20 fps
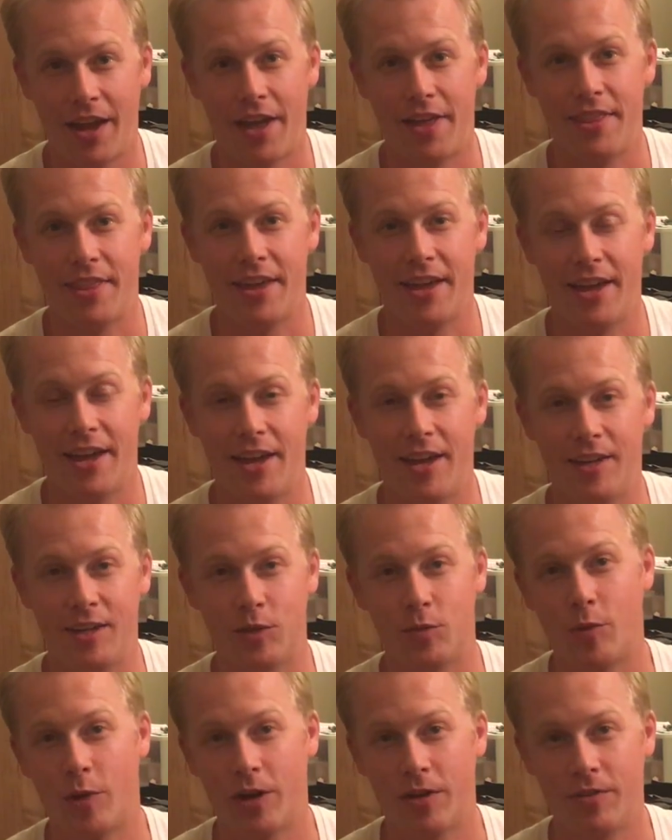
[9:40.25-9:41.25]
and then
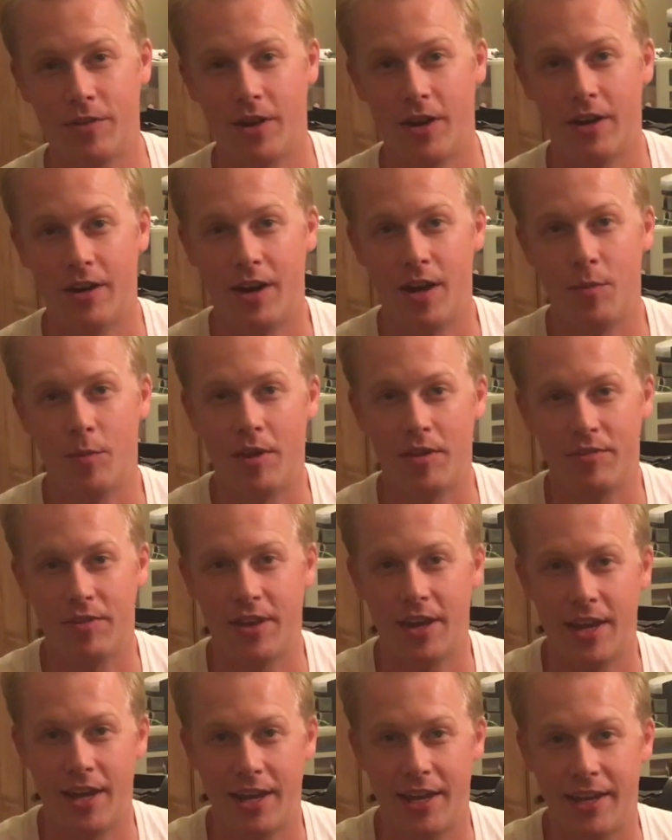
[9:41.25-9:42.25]
as part of our
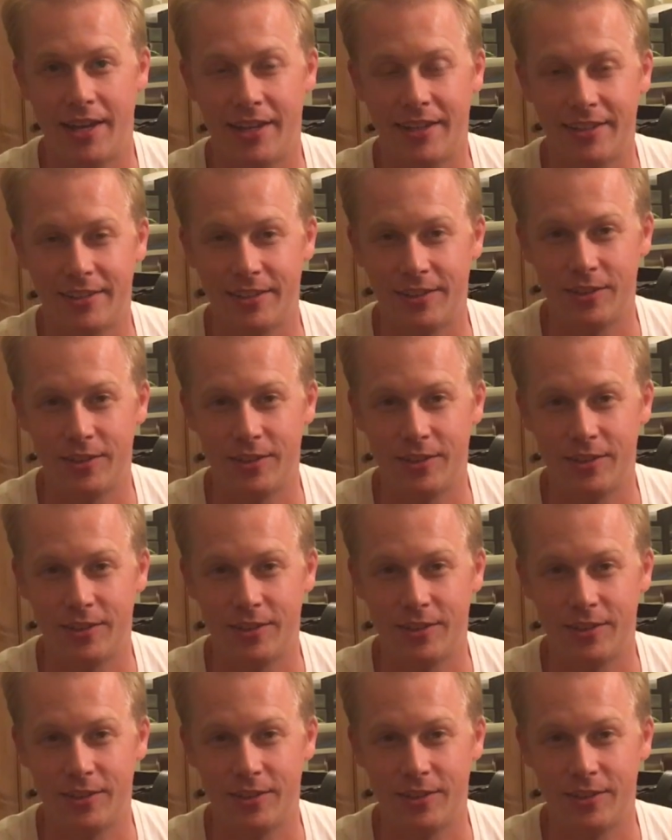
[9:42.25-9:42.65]
MFA